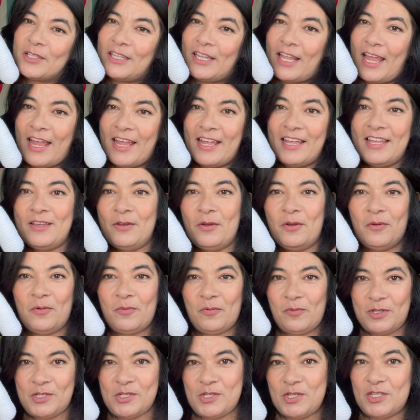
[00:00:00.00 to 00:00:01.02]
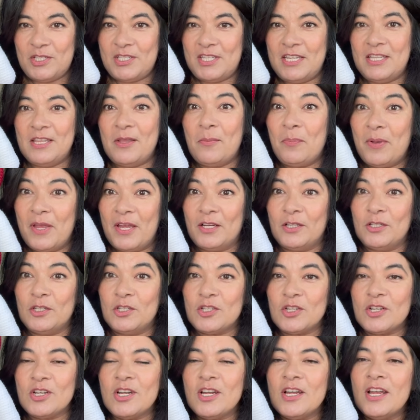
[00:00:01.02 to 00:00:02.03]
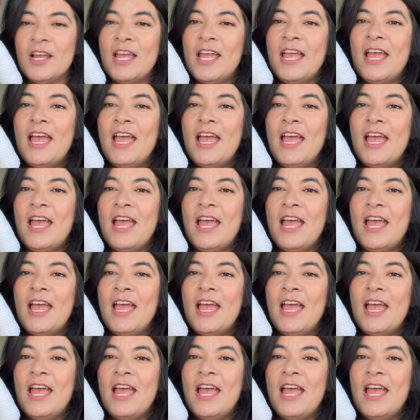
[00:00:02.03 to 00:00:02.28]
leg, which is in the picture.